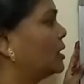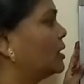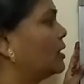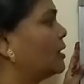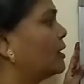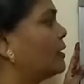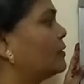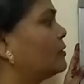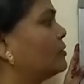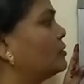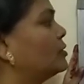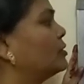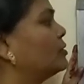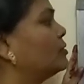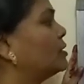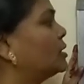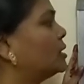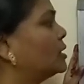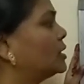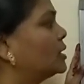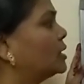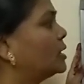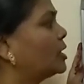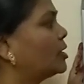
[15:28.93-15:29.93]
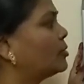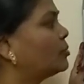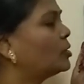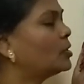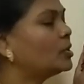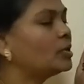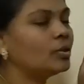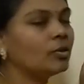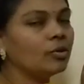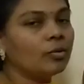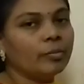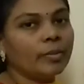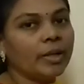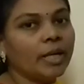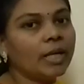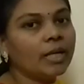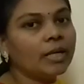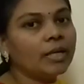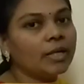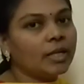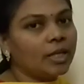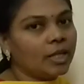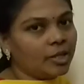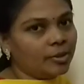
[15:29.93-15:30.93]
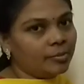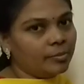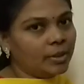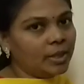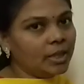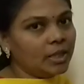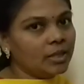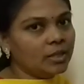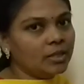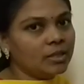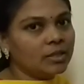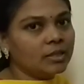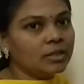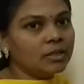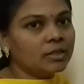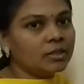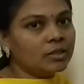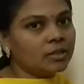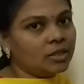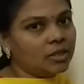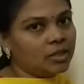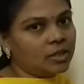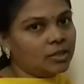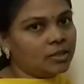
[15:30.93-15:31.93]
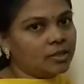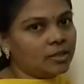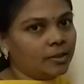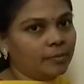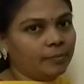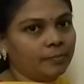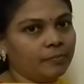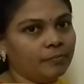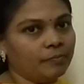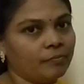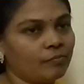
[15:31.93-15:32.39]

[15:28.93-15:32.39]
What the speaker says: Now we will learn about domain naming system.